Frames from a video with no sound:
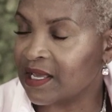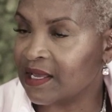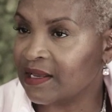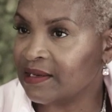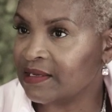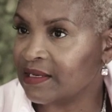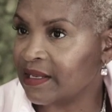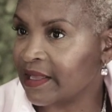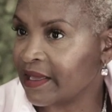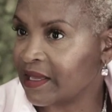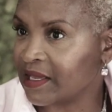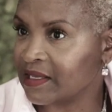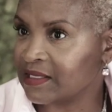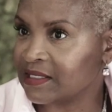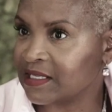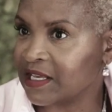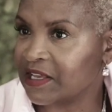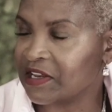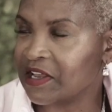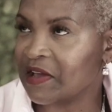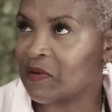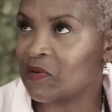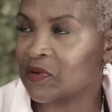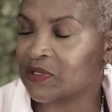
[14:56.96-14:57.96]
and like I
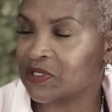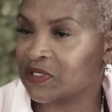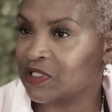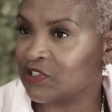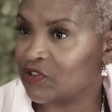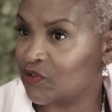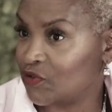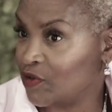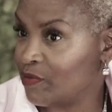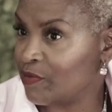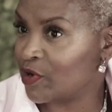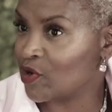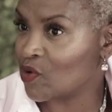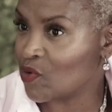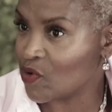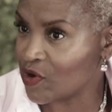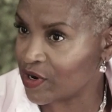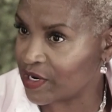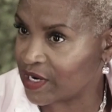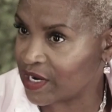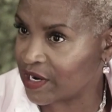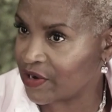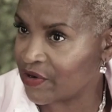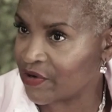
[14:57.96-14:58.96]
said, I was the treatment
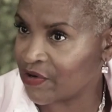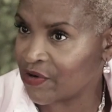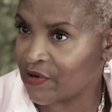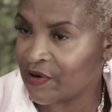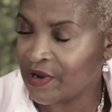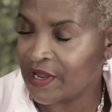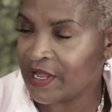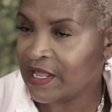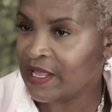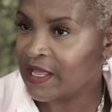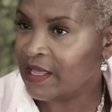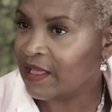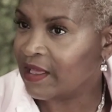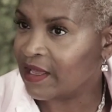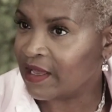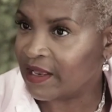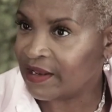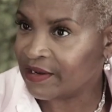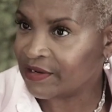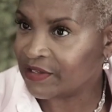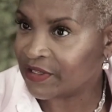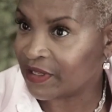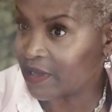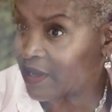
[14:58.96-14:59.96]
coordinator
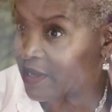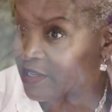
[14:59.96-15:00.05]
and the